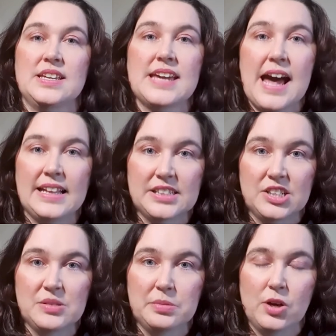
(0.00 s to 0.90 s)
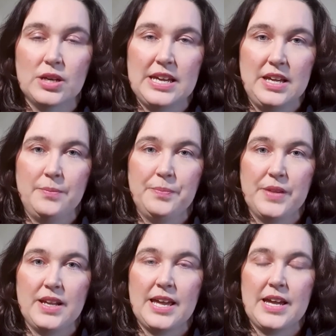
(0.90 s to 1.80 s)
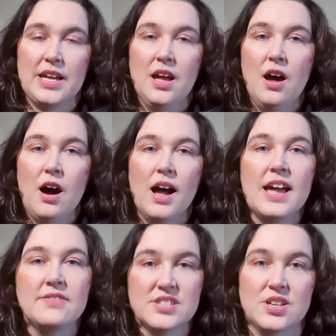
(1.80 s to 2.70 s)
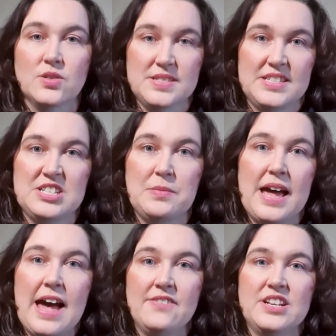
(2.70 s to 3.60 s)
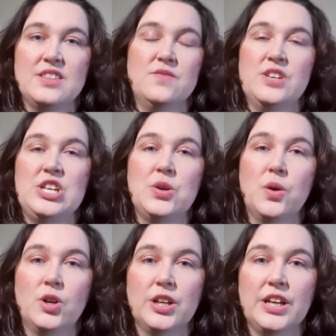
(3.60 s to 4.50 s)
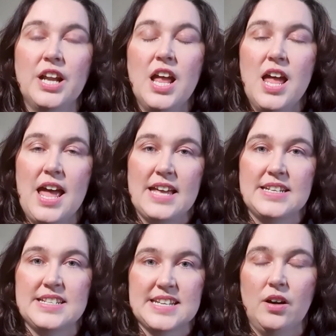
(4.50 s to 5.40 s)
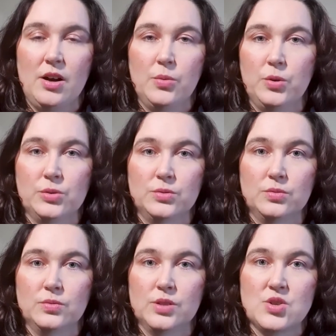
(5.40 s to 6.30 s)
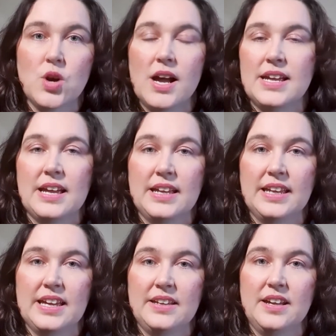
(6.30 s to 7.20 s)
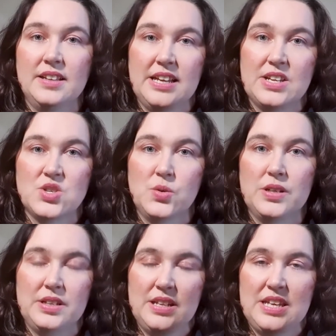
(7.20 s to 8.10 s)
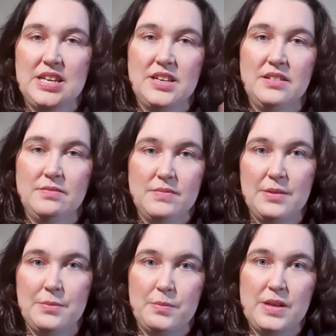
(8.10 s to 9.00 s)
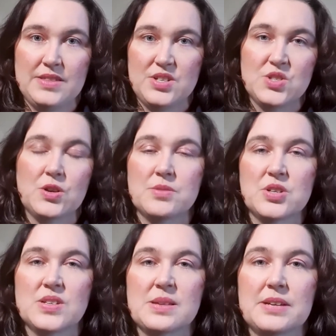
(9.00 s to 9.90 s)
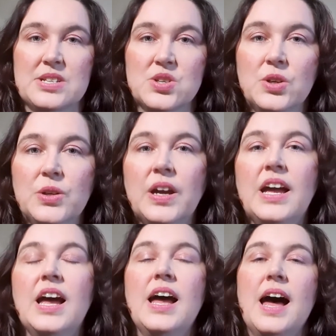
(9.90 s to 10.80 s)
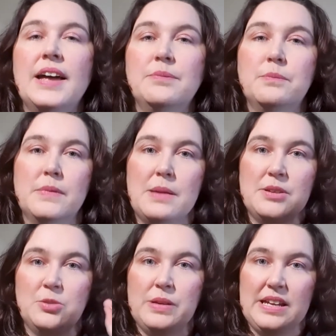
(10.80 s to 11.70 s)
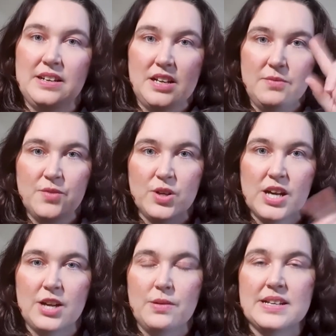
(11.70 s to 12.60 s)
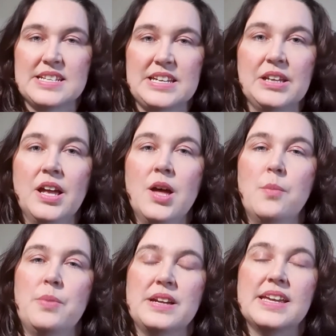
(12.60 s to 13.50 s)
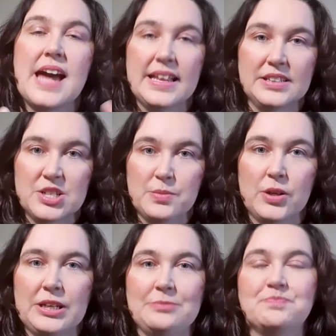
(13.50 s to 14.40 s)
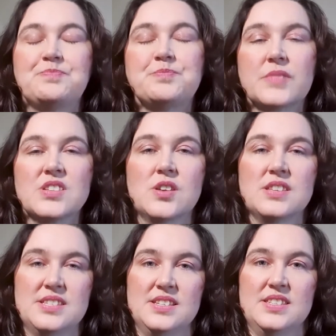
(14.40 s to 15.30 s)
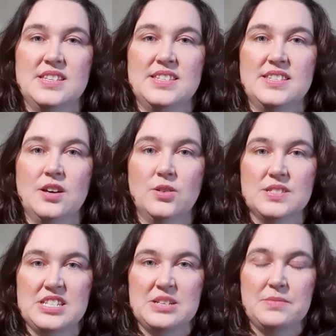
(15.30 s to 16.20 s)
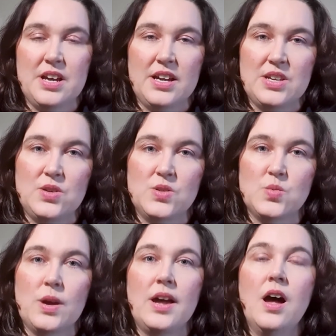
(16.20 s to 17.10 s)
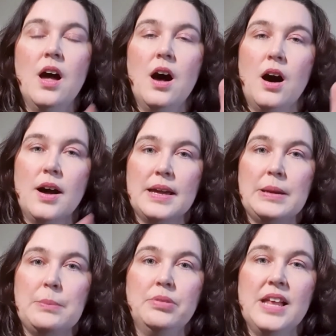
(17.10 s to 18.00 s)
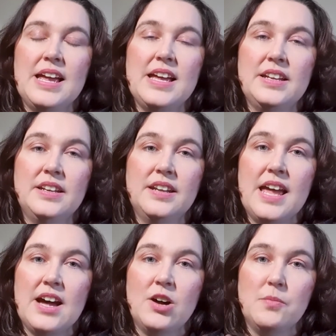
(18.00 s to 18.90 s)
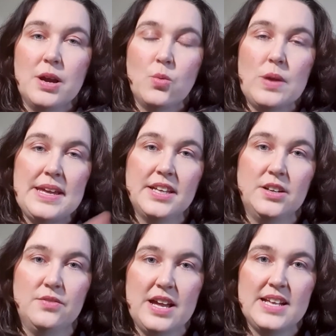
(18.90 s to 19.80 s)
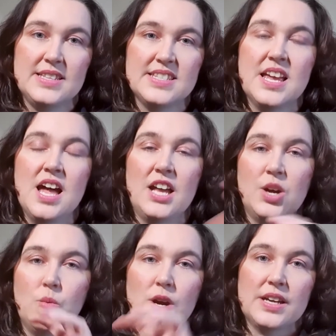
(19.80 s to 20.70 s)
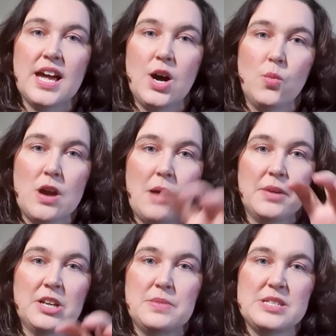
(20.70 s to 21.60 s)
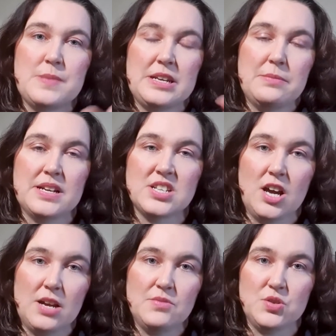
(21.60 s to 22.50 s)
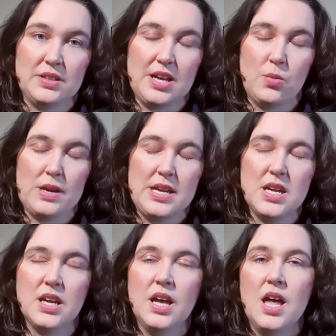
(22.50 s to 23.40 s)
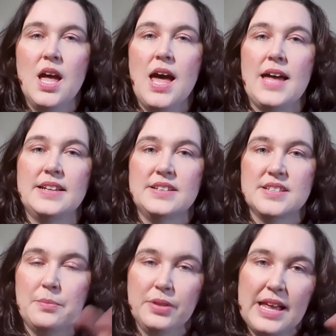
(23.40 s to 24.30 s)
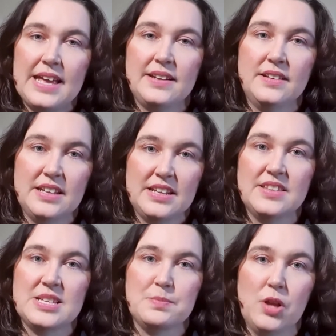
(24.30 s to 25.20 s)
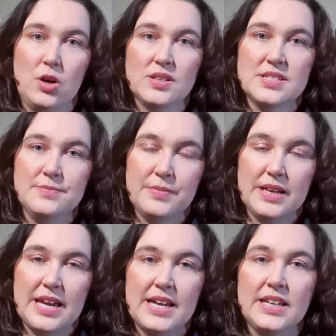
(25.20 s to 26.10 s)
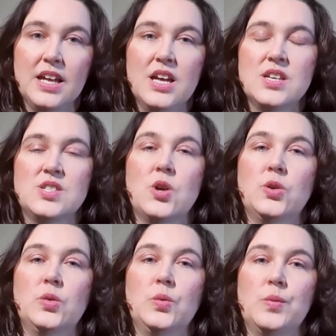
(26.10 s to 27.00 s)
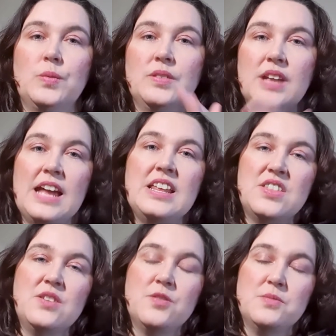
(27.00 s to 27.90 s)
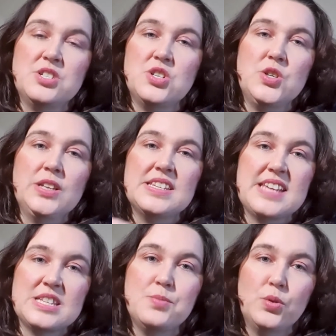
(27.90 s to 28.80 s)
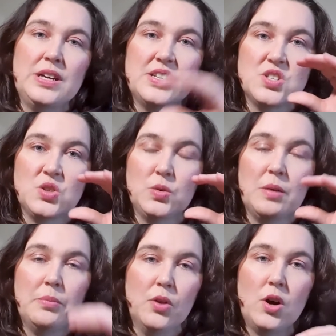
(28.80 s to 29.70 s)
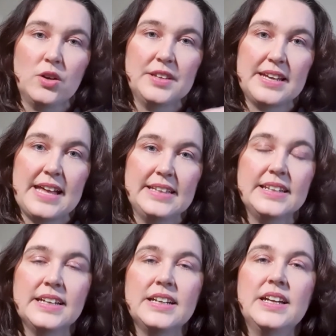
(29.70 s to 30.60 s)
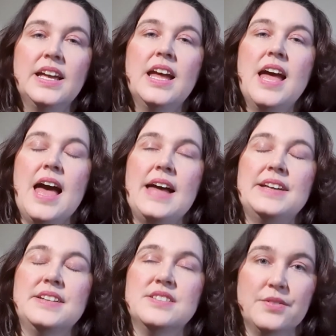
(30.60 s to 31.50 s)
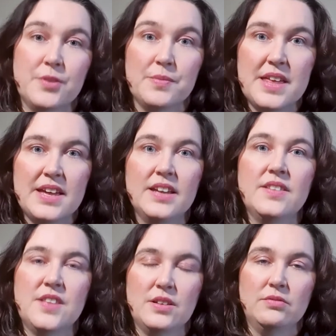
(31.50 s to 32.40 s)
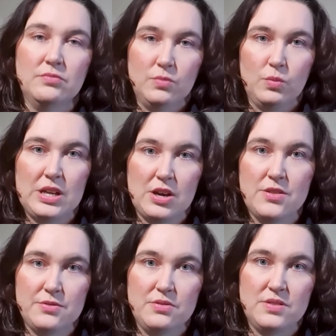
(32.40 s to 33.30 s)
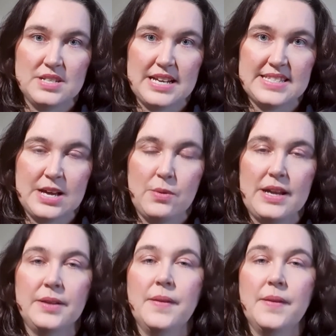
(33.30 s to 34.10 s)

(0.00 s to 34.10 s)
calendar blocking, okay? I have this whole system. I have another video on it, and I will try and get a link to it here in the description or something too, and maybe it'll be in an info card around here, but calendar blocking. So this is this whole system that I use where I plan out my week in advance and I work out where I'm going to be spending my time during that week and plan it in these blocks, okay? So anything from the to-do list gets put into a block on the calendar, and from there, then we go through the days that way.